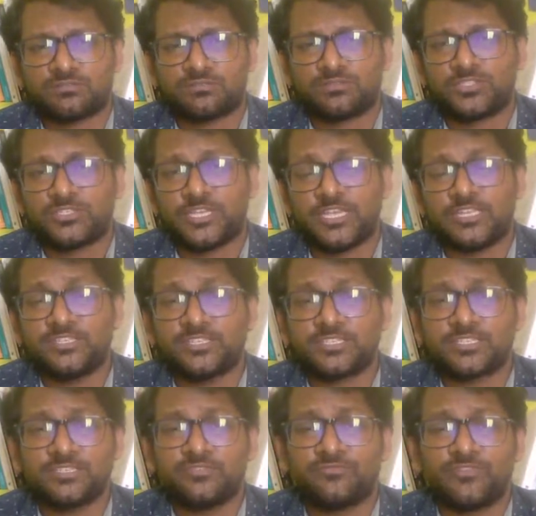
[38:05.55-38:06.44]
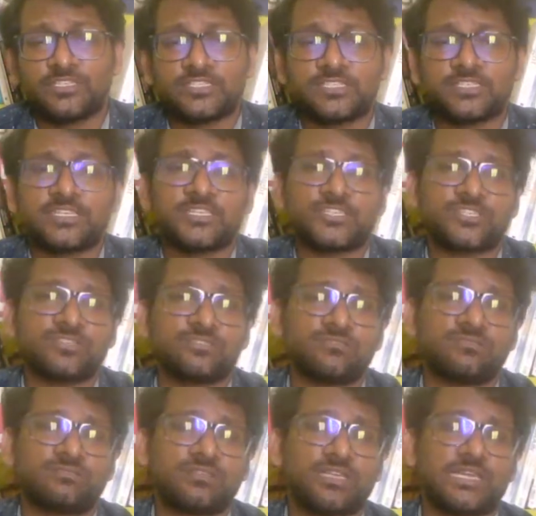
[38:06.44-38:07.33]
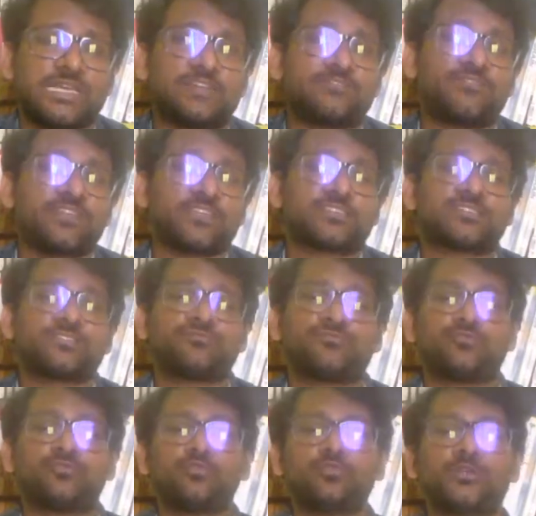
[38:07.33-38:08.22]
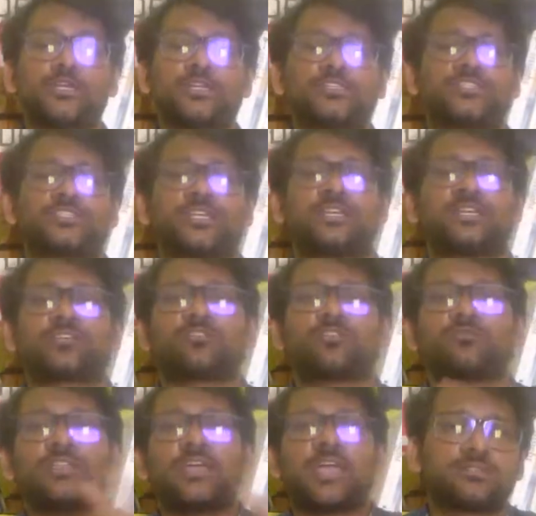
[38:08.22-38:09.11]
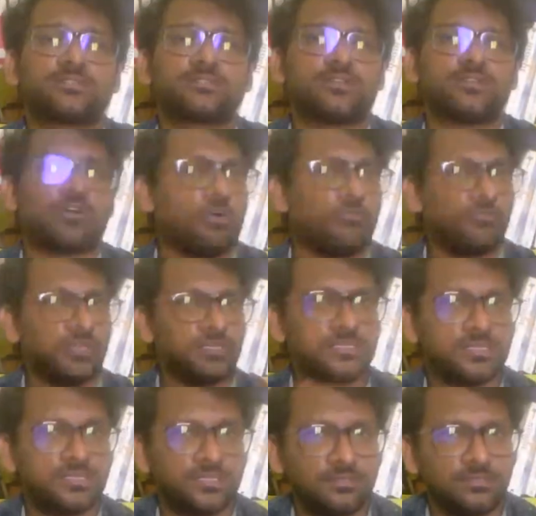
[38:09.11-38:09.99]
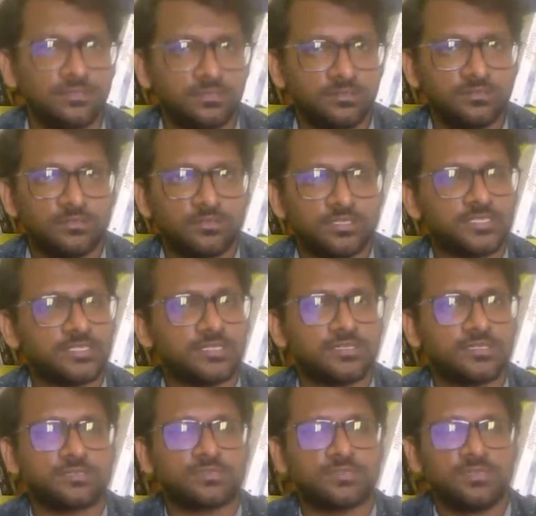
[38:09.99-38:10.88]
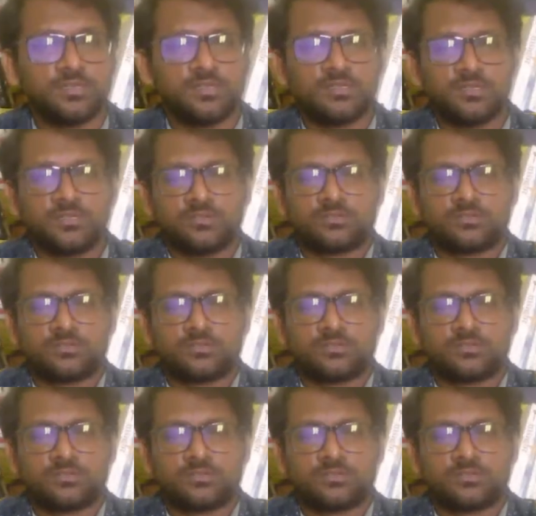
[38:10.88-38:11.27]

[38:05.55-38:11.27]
changes in vegetation affects the food and shelter of the animals, obviously, isn't it?